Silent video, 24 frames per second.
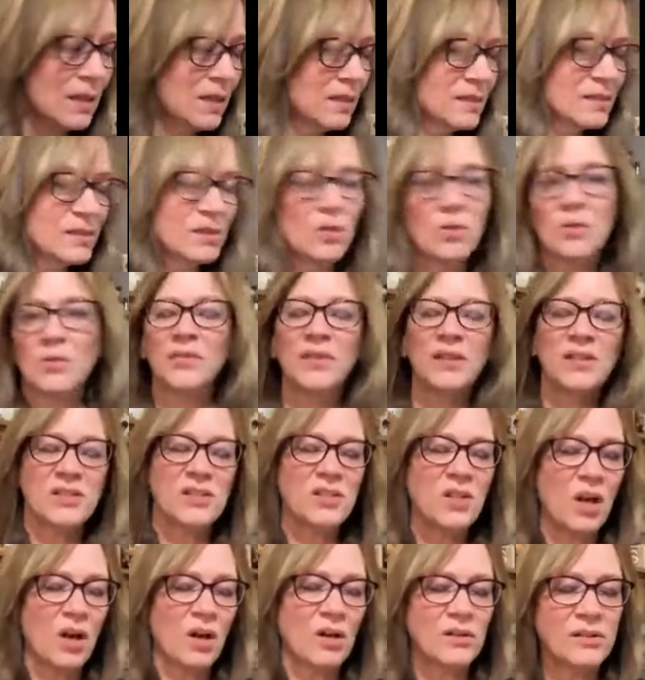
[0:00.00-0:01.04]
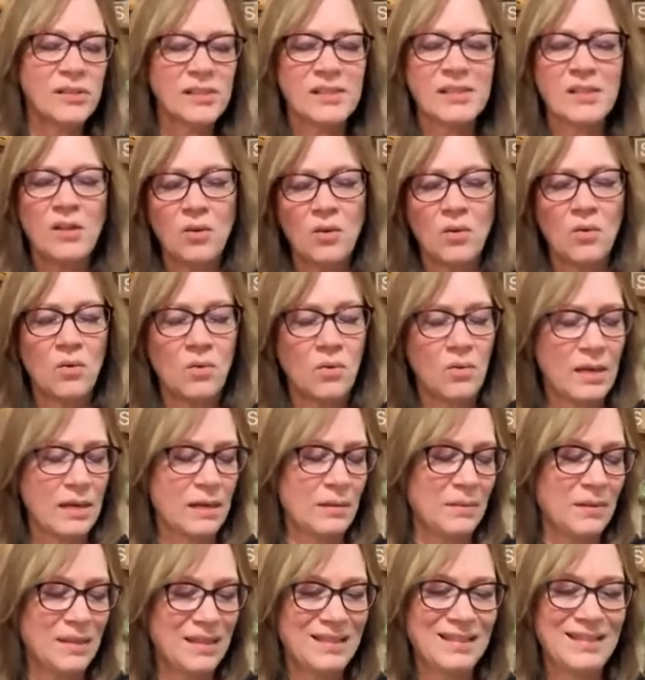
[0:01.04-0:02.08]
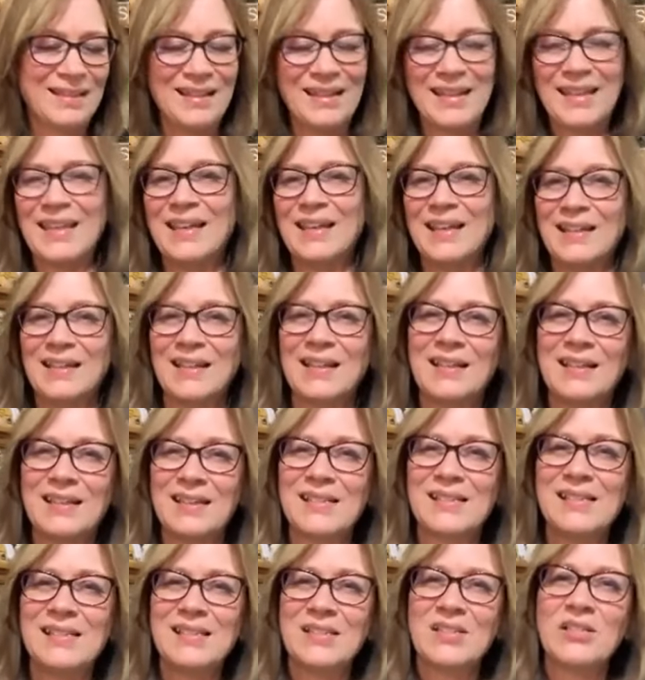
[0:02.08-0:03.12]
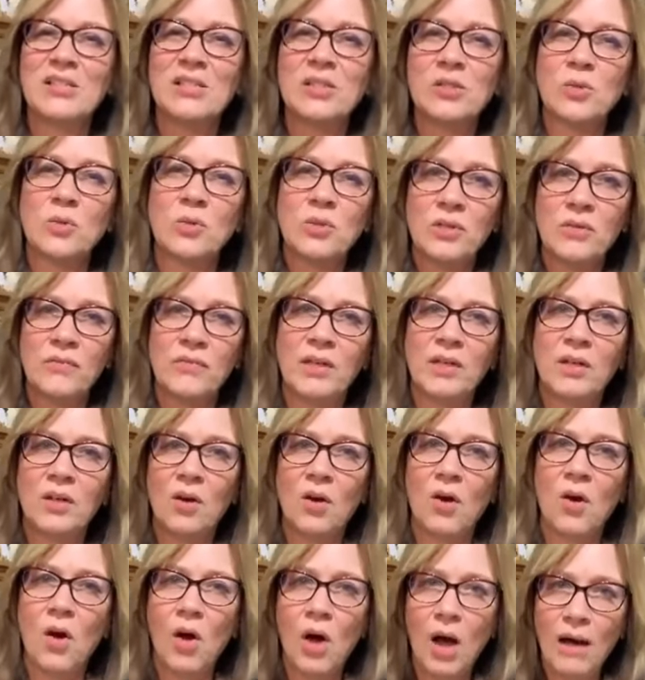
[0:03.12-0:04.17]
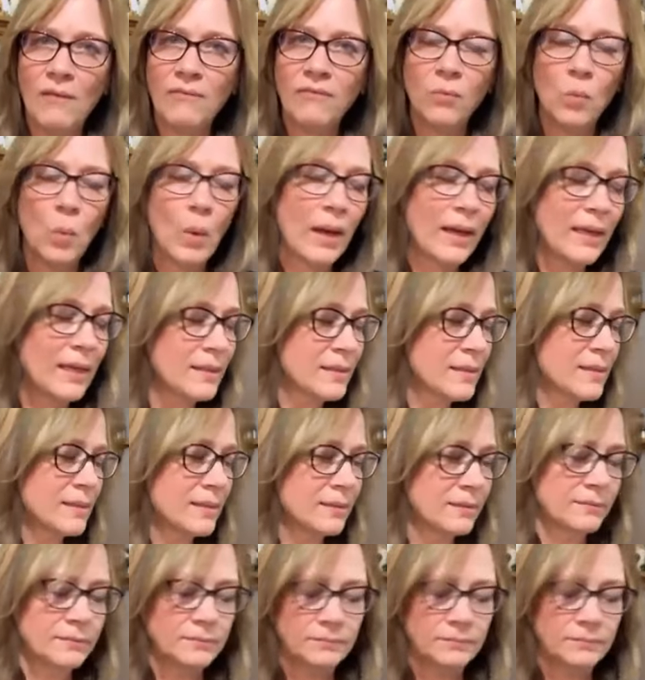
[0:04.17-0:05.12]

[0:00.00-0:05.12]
So there's also, I mean, again, it, this is just sort of an off-white.